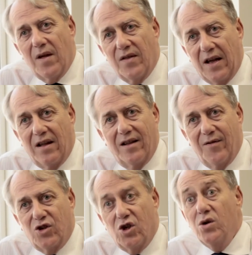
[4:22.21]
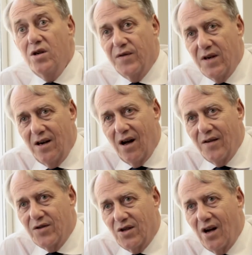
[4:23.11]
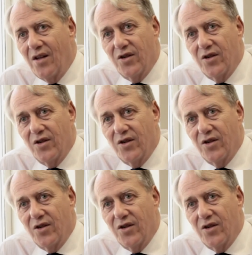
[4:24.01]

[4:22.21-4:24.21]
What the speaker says: they live a duty-free lifestyle.